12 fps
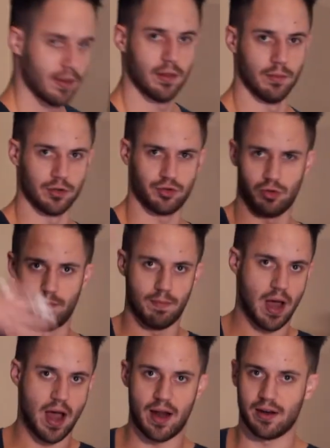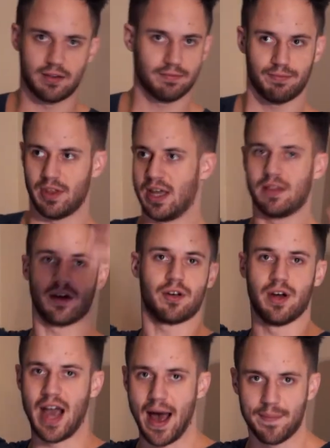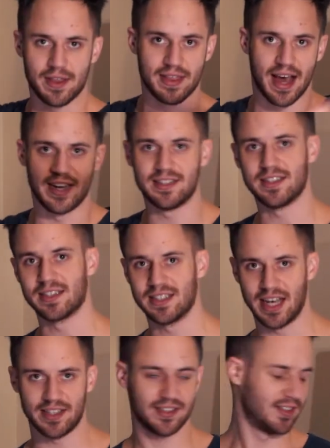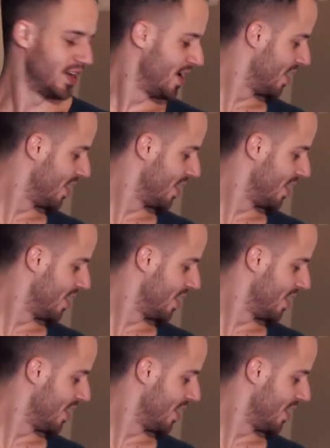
The most dramatic thing that could happen, that is success.